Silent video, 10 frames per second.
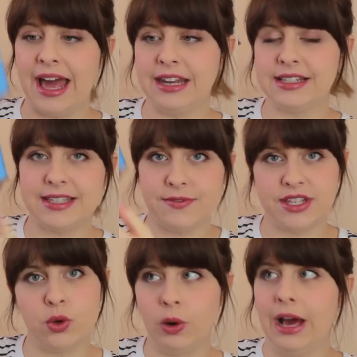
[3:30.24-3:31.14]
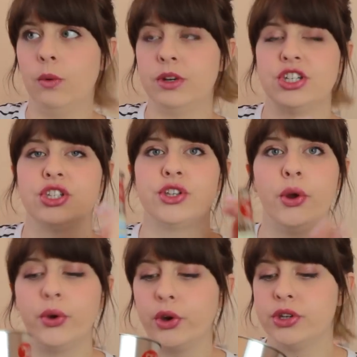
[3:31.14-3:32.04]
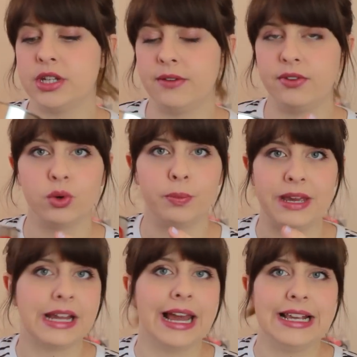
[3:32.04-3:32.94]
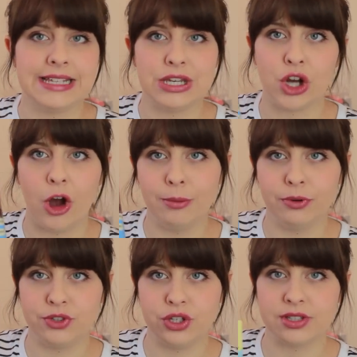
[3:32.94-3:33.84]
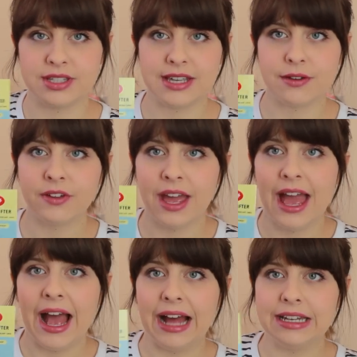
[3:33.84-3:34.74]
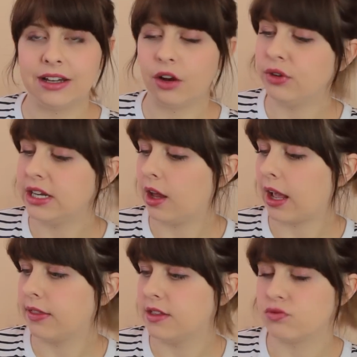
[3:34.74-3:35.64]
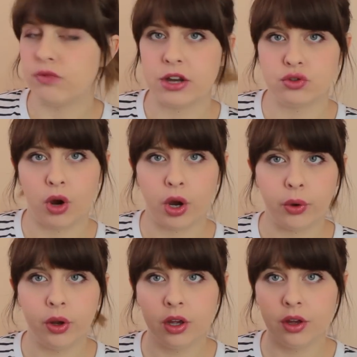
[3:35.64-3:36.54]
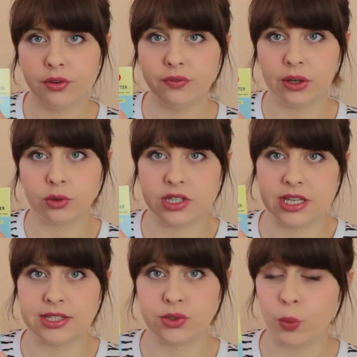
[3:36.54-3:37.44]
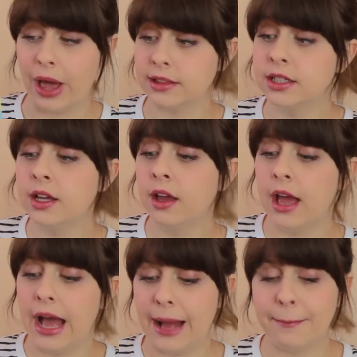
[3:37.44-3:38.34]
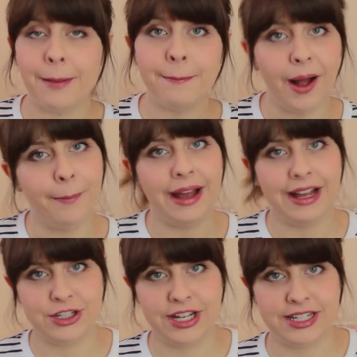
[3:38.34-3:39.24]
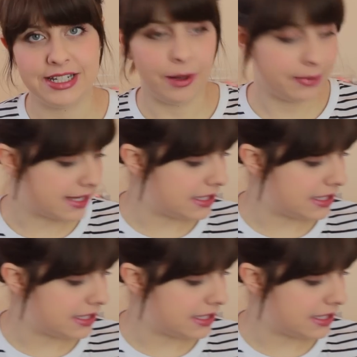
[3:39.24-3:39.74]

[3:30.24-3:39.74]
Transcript: and it sieves it all out, which is so good if you're being lazy and you can't bother to use a sieve. And I really like this retro feel to this as well. And my mum actually ended up